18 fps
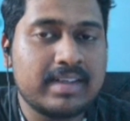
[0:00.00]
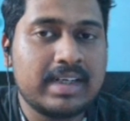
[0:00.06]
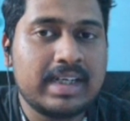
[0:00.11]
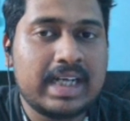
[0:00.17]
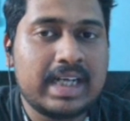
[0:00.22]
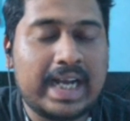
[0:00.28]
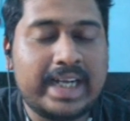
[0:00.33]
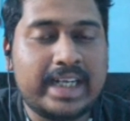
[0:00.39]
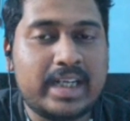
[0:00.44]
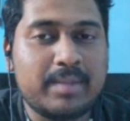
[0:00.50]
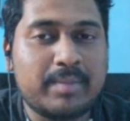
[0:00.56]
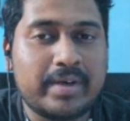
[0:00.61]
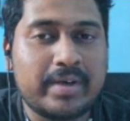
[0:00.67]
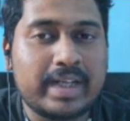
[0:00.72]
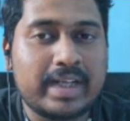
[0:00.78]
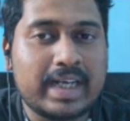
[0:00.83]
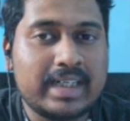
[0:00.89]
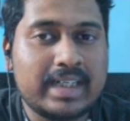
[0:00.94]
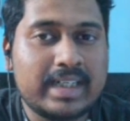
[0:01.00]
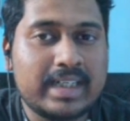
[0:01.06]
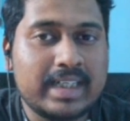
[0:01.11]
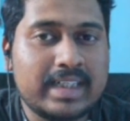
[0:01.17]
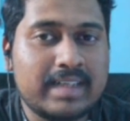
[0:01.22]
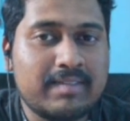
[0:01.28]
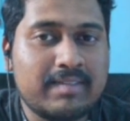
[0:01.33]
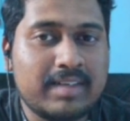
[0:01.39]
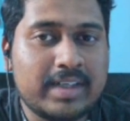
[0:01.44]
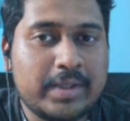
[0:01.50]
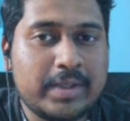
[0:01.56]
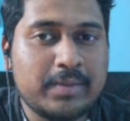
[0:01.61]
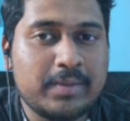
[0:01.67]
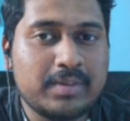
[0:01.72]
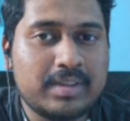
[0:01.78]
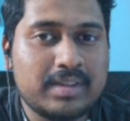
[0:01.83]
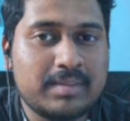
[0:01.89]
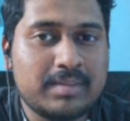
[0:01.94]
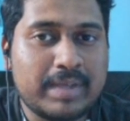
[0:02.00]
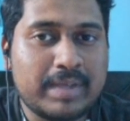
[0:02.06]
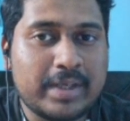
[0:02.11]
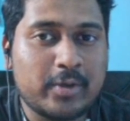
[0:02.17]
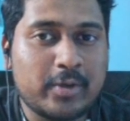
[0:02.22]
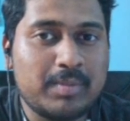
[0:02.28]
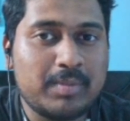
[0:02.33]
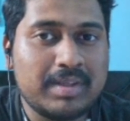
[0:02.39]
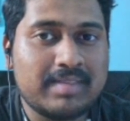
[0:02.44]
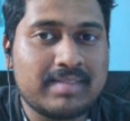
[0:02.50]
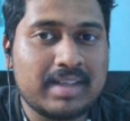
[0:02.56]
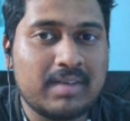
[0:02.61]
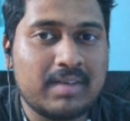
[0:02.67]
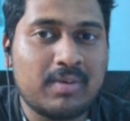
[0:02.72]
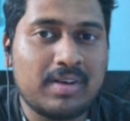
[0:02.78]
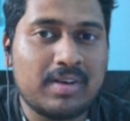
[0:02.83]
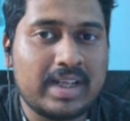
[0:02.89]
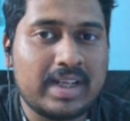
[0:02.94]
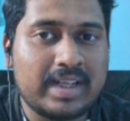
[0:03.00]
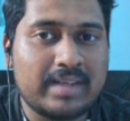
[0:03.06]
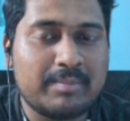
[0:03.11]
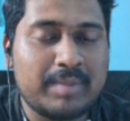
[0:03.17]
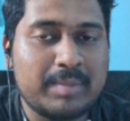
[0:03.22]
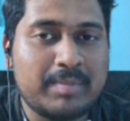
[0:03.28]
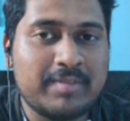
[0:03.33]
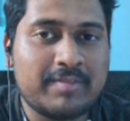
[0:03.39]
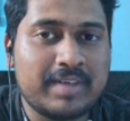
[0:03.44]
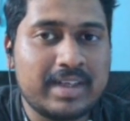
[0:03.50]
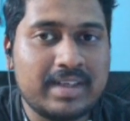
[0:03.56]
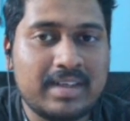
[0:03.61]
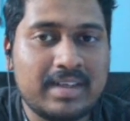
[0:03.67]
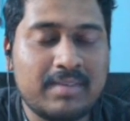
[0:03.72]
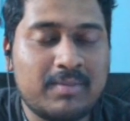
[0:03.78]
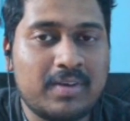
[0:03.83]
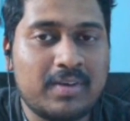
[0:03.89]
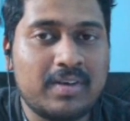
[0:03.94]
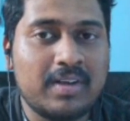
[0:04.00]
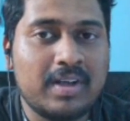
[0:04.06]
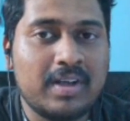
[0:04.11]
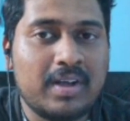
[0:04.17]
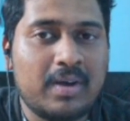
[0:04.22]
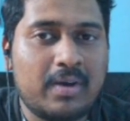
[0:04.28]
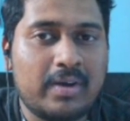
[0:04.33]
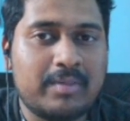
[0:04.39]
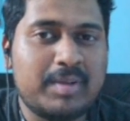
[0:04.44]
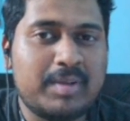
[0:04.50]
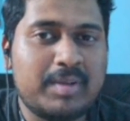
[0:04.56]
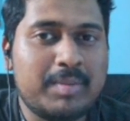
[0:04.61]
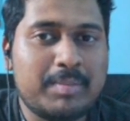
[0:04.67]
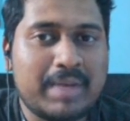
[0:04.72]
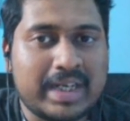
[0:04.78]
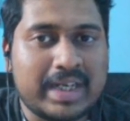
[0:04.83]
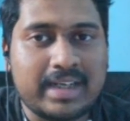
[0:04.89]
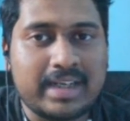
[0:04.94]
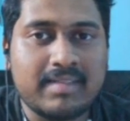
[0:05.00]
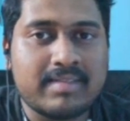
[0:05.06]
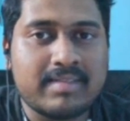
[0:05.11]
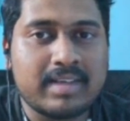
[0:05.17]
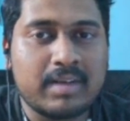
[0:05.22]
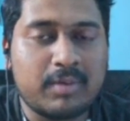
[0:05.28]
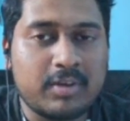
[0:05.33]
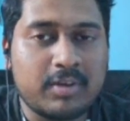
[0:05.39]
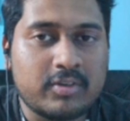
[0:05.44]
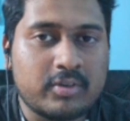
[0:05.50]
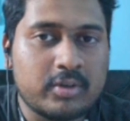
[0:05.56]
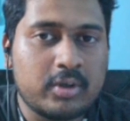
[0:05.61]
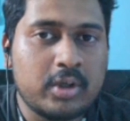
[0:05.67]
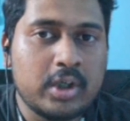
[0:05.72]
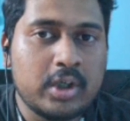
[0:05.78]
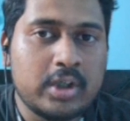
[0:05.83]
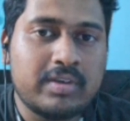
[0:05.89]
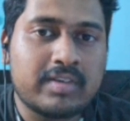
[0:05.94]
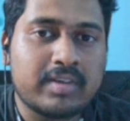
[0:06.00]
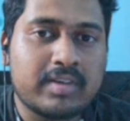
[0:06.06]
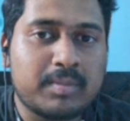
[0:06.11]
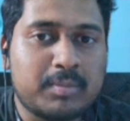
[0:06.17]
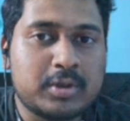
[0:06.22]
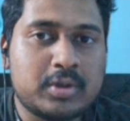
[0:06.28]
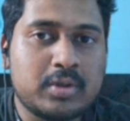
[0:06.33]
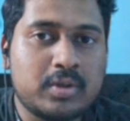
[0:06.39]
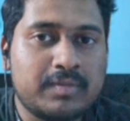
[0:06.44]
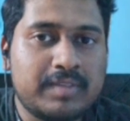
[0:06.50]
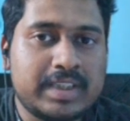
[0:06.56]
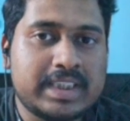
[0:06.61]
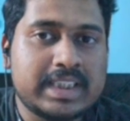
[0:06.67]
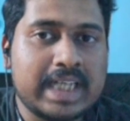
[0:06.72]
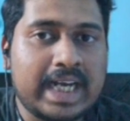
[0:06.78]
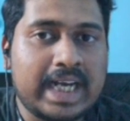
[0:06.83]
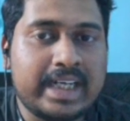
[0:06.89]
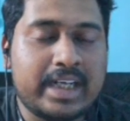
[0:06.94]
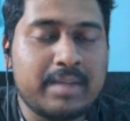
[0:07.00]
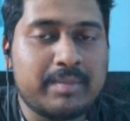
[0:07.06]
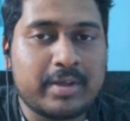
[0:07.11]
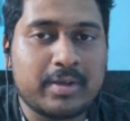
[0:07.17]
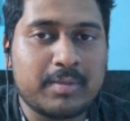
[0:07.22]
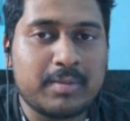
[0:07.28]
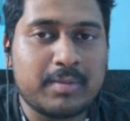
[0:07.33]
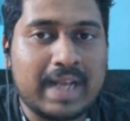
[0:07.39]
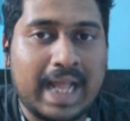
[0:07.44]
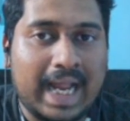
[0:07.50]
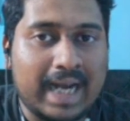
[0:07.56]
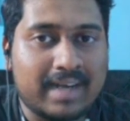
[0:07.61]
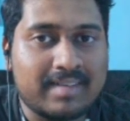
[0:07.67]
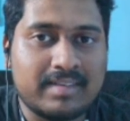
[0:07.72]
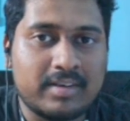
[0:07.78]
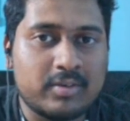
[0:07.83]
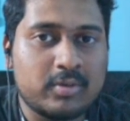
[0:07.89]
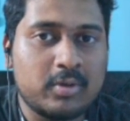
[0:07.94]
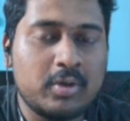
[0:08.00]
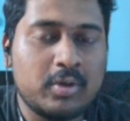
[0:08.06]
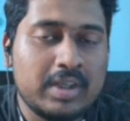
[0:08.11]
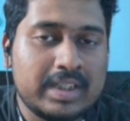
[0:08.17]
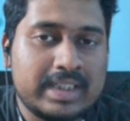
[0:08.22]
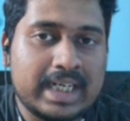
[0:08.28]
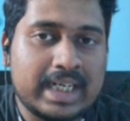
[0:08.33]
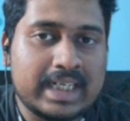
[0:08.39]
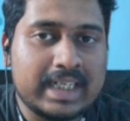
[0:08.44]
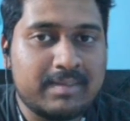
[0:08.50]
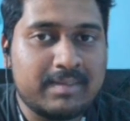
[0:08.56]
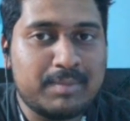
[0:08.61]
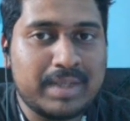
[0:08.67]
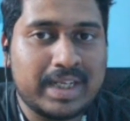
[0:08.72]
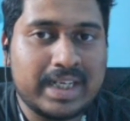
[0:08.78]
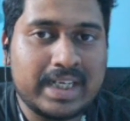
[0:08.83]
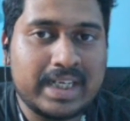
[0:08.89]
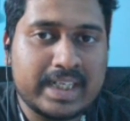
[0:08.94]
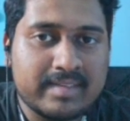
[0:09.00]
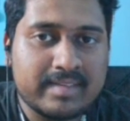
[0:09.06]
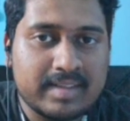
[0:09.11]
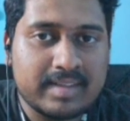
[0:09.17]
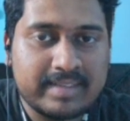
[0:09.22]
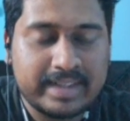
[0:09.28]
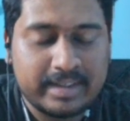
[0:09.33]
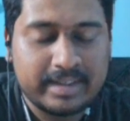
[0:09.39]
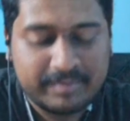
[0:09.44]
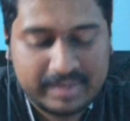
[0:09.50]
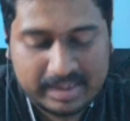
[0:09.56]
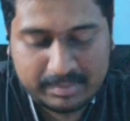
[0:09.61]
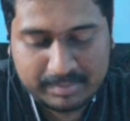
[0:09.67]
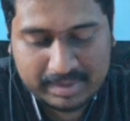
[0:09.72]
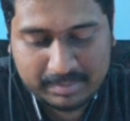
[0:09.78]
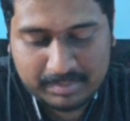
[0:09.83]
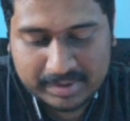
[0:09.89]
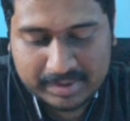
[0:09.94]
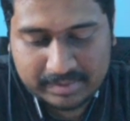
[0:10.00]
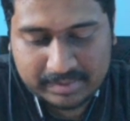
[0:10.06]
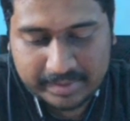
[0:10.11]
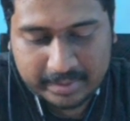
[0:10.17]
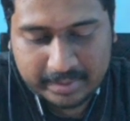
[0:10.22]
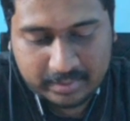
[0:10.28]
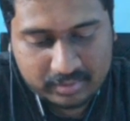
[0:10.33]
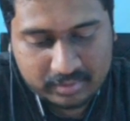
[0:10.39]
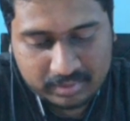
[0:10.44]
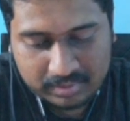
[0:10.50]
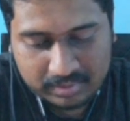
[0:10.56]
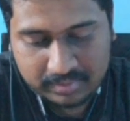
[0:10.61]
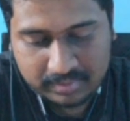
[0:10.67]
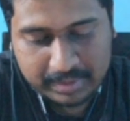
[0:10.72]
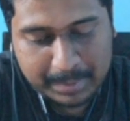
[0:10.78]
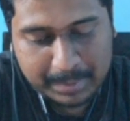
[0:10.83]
antibiotic, and then they will give you the microbial cell wall layer, maybe fungal wall or maybe bacterial cell wall. So you are supposed to know which antimicrobial acts there. So that I will be again discussing in pharmac based videos, okay.